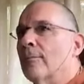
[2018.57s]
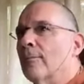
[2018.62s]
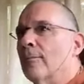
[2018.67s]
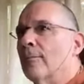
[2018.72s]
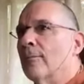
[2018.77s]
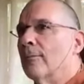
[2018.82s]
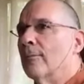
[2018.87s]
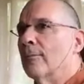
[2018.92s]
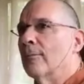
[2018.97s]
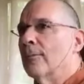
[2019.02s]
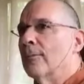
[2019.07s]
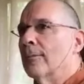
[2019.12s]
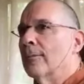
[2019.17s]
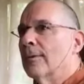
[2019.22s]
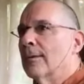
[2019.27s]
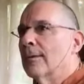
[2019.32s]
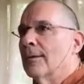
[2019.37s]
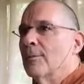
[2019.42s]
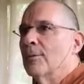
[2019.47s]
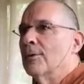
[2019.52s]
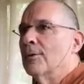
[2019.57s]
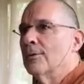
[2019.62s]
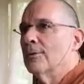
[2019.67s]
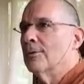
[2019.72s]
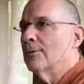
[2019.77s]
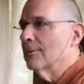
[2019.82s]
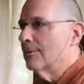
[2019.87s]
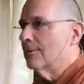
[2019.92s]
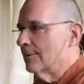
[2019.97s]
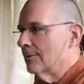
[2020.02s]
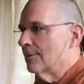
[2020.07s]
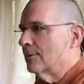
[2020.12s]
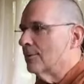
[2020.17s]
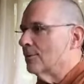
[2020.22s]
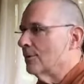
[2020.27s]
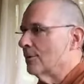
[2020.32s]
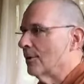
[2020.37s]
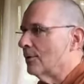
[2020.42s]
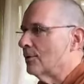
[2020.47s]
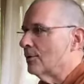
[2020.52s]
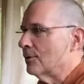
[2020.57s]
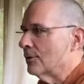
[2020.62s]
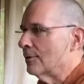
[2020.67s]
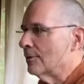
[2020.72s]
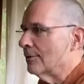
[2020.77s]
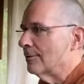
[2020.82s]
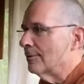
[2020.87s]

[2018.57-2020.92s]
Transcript: I mean, to touch